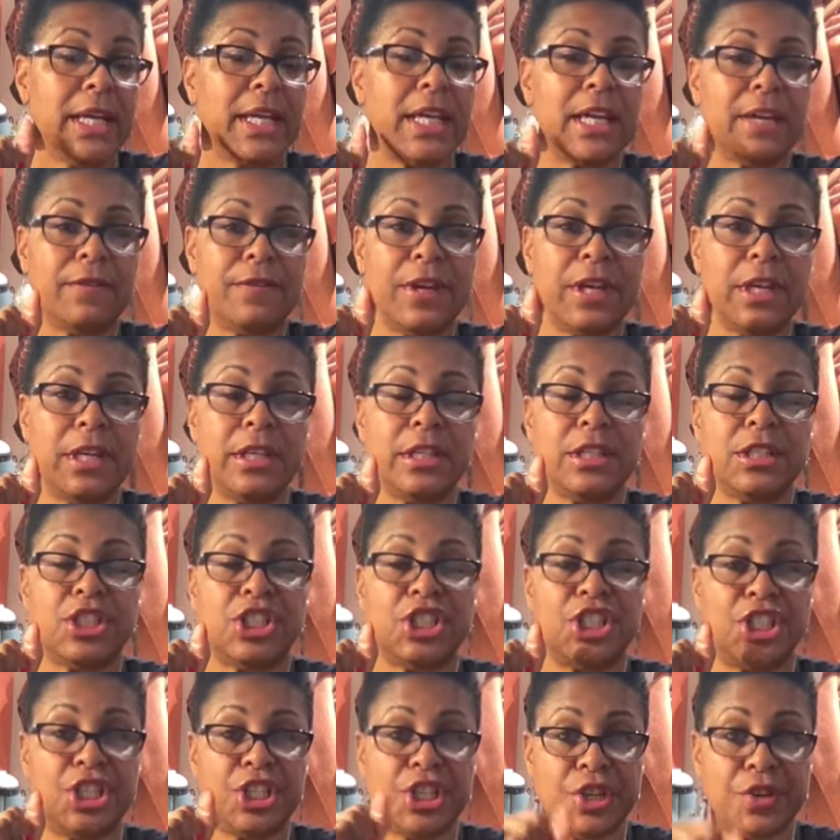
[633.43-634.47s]
giving
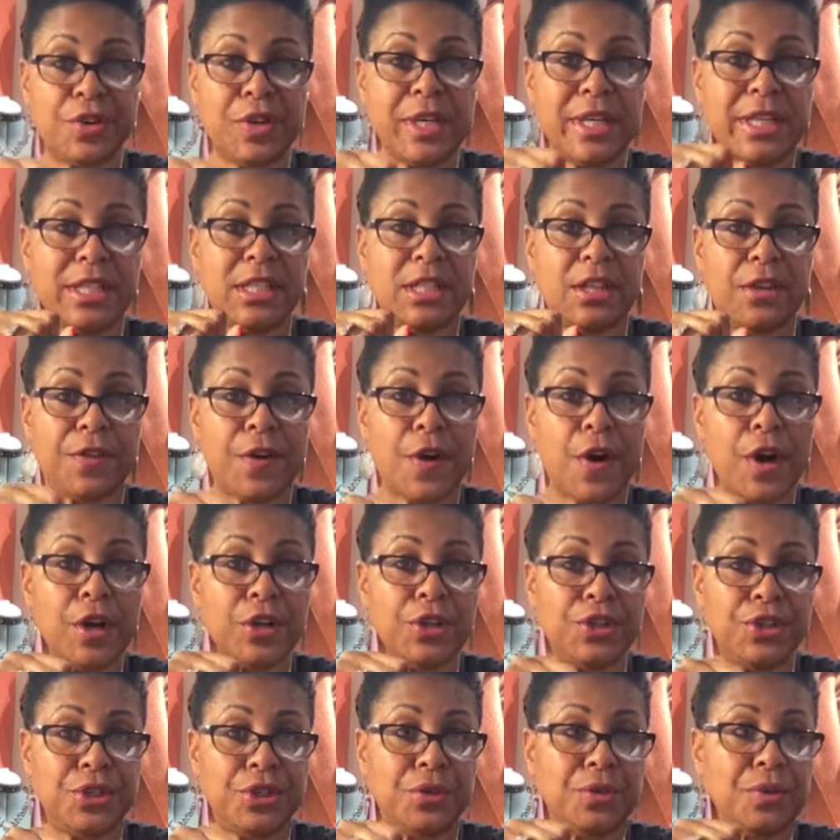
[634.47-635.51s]
serious thought
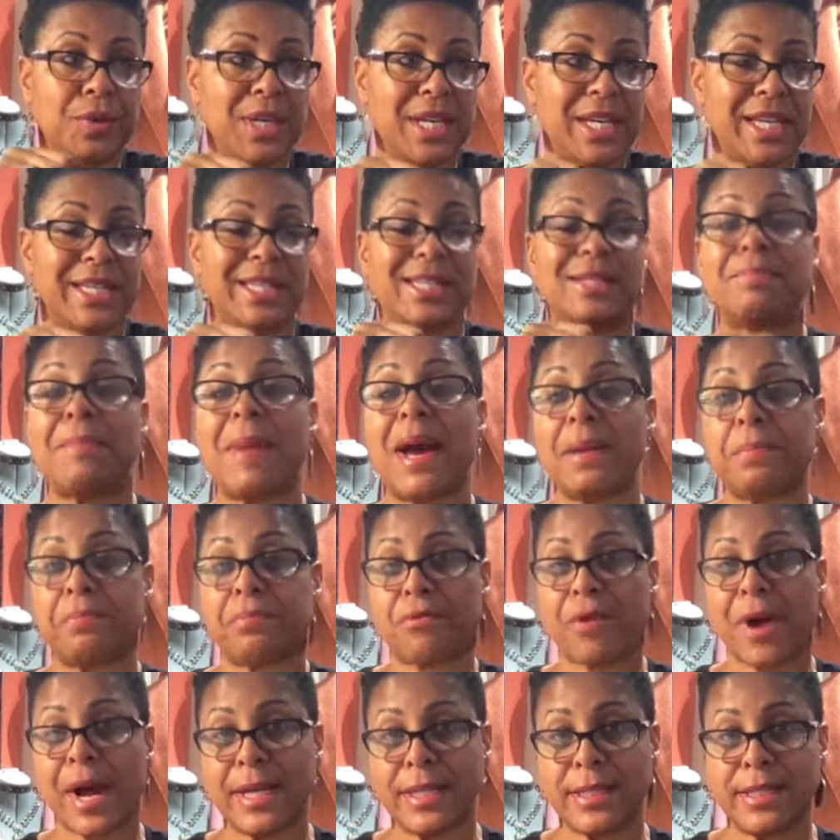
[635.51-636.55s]
to is my
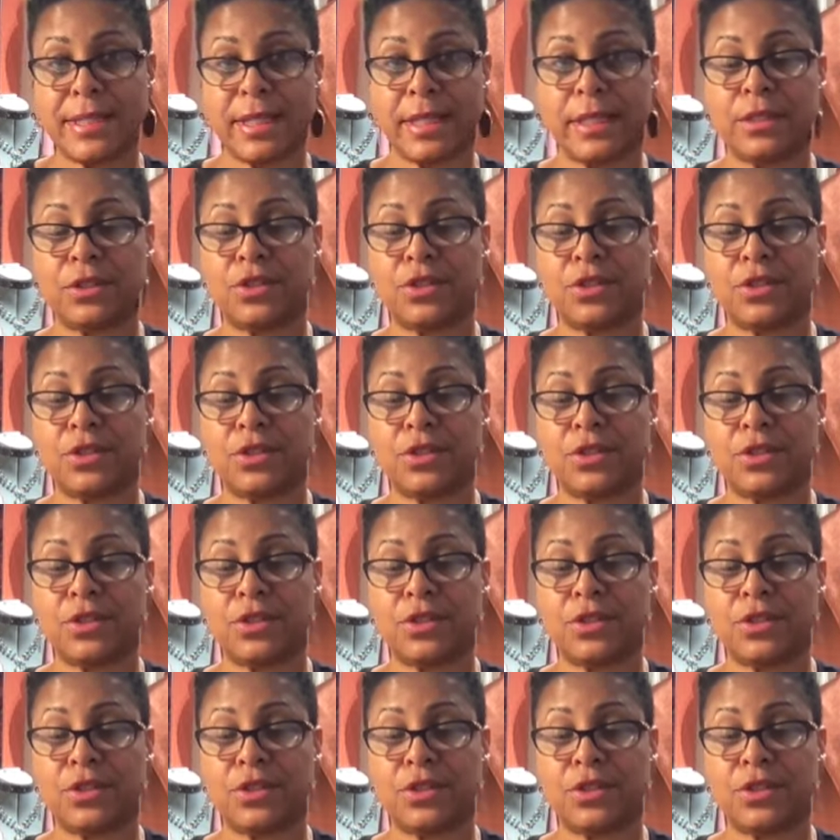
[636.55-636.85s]
pricing.